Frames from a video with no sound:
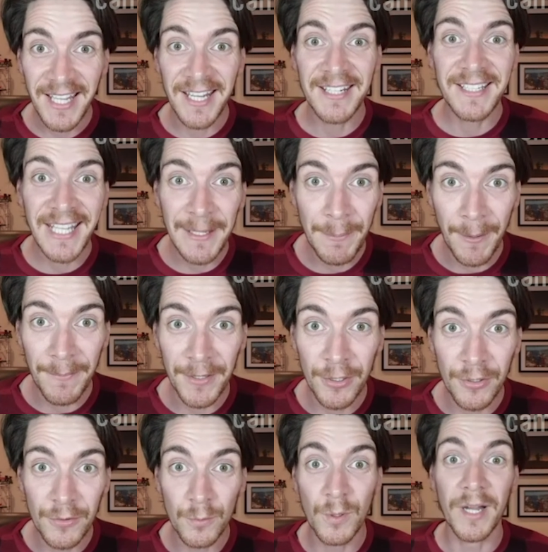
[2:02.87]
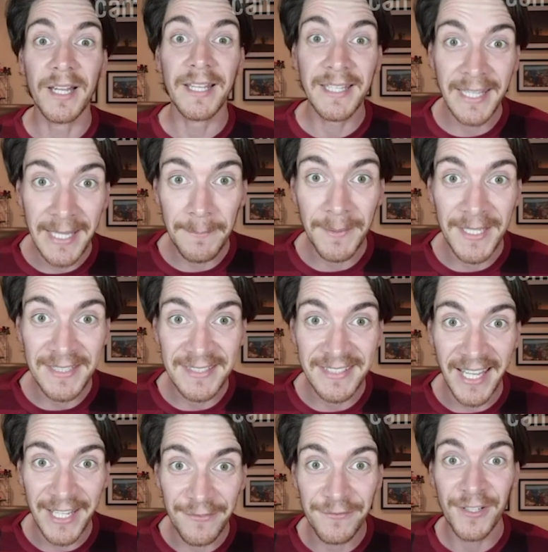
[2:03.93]
again. Keep up the good work. Keep being
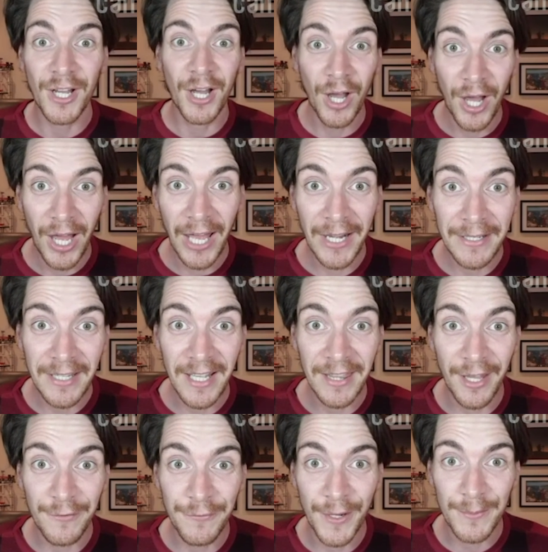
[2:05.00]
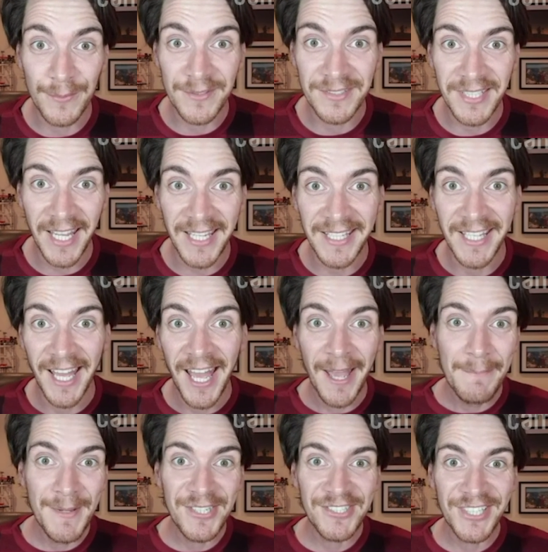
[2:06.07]
safe. And like Fred would say,
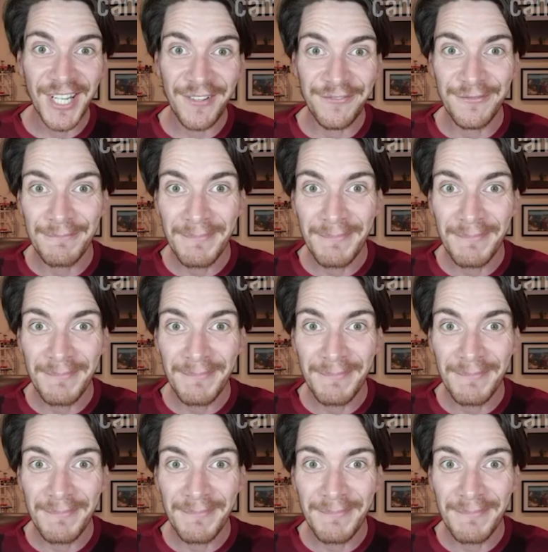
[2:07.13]
mischief